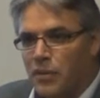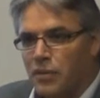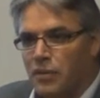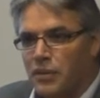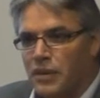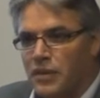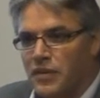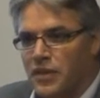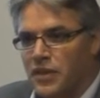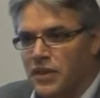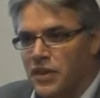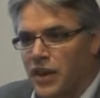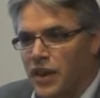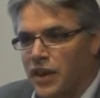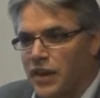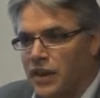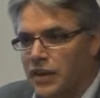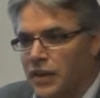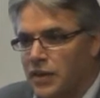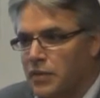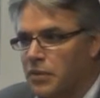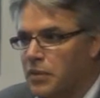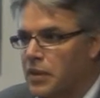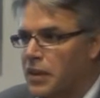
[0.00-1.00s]
We've
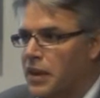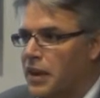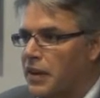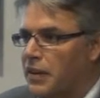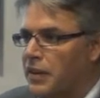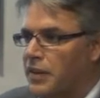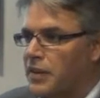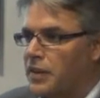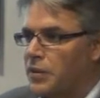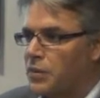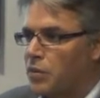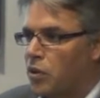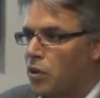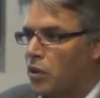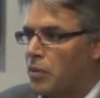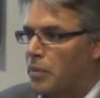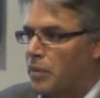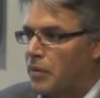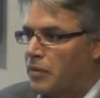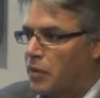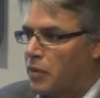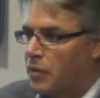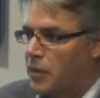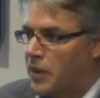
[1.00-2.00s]
decided that we're going to walk
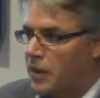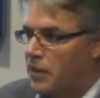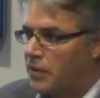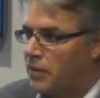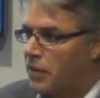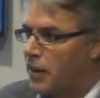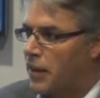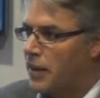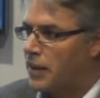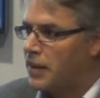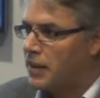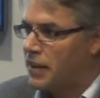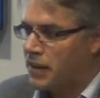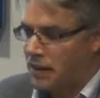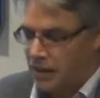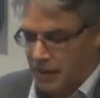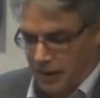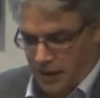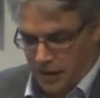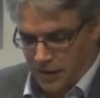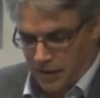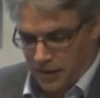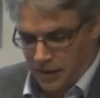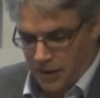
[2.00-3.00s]
before we can run,
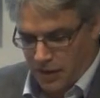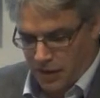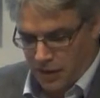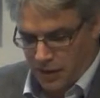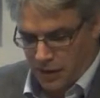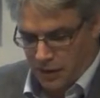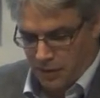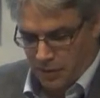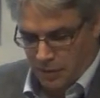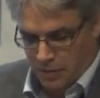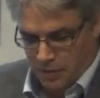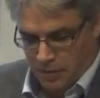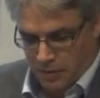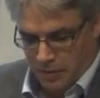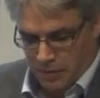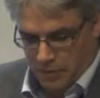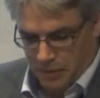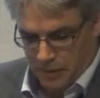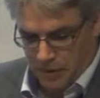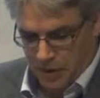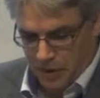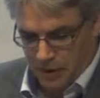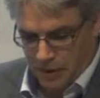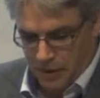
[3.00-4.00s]
and so we're
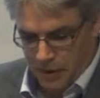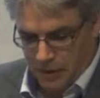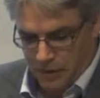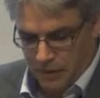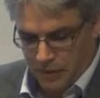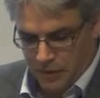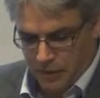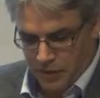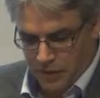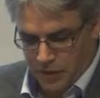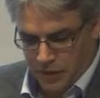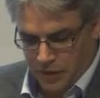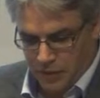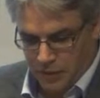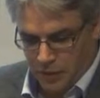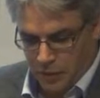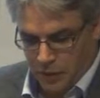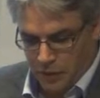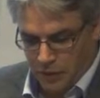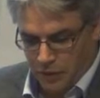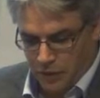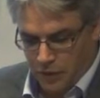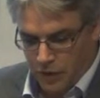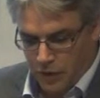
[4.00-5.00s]
going,
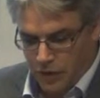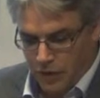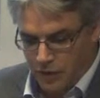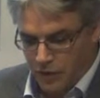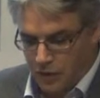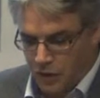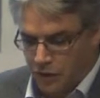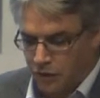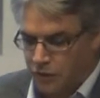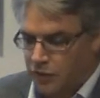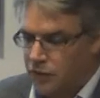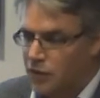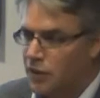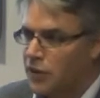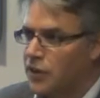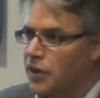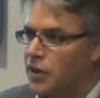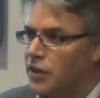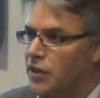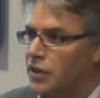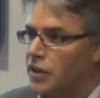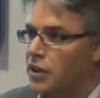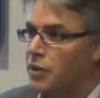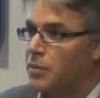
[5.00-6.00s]
first of all, for
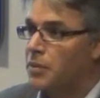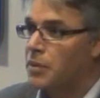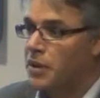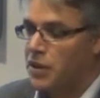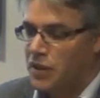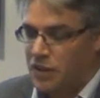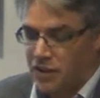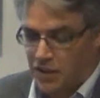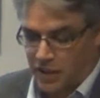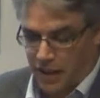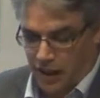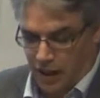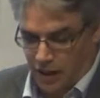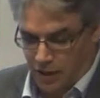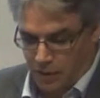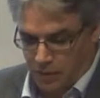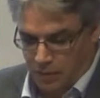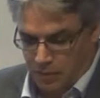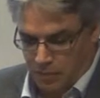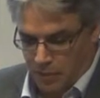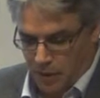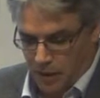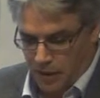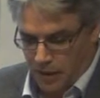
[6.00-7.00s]
community scale
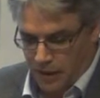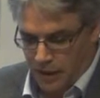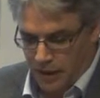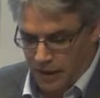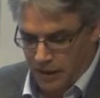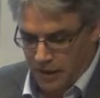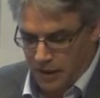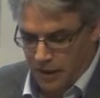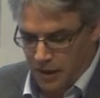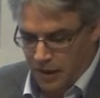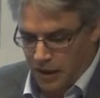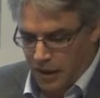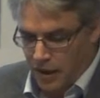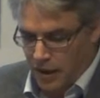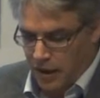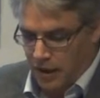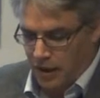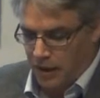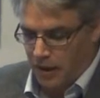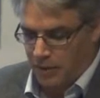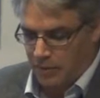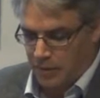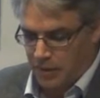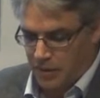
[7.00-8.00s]
market.
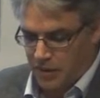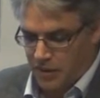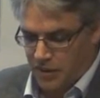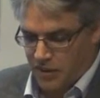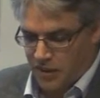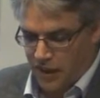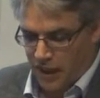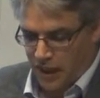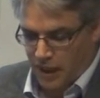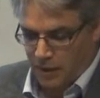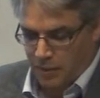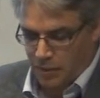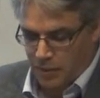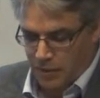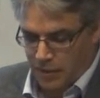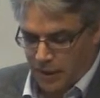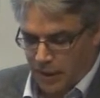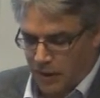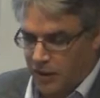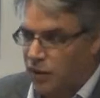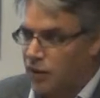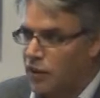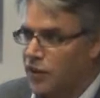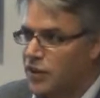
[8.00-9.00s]
It's a scalable
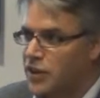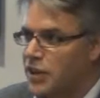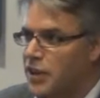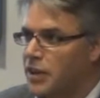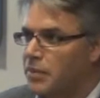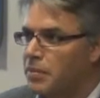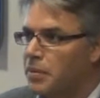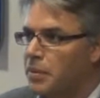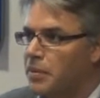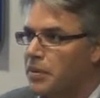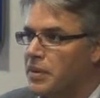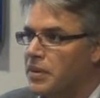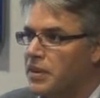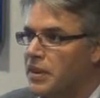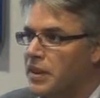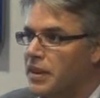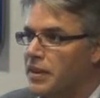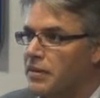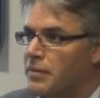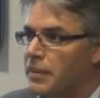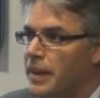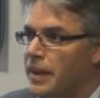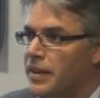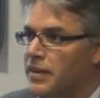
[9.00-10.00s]
technology, but we see
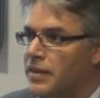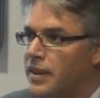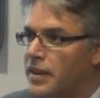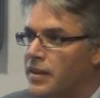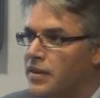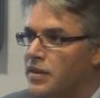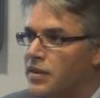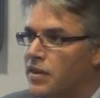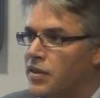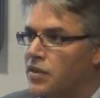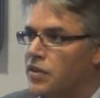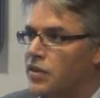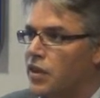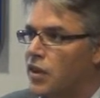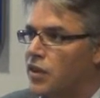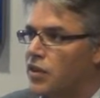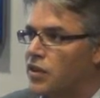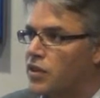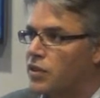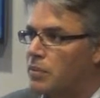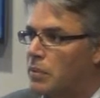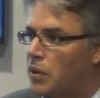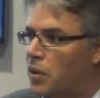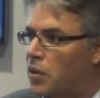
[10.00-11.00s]
it makes sense to
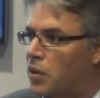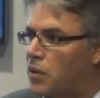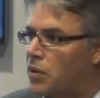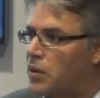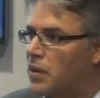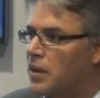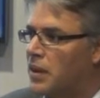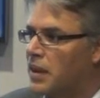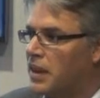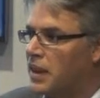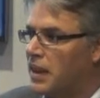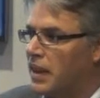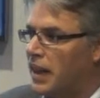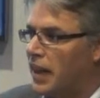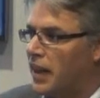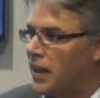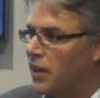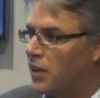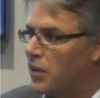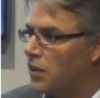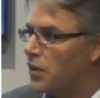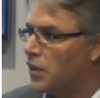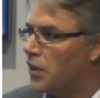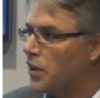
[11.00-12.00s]
start small
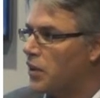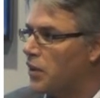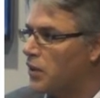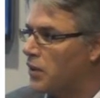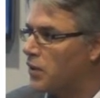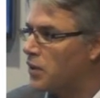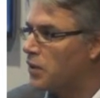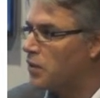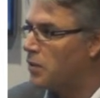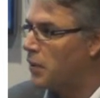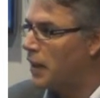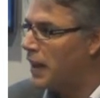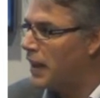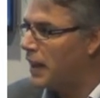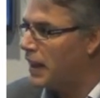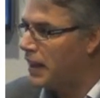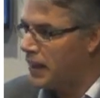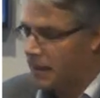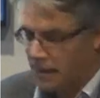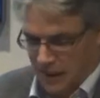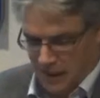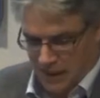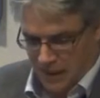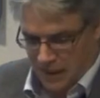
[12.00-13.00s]
and learn along the
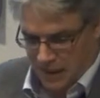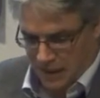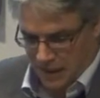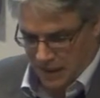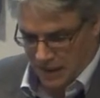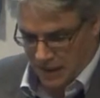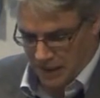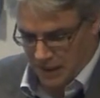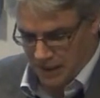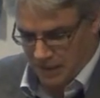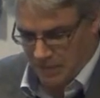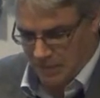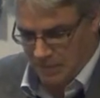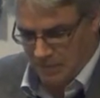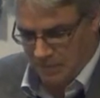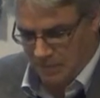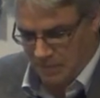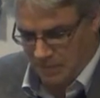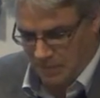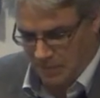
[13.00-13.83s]
way, and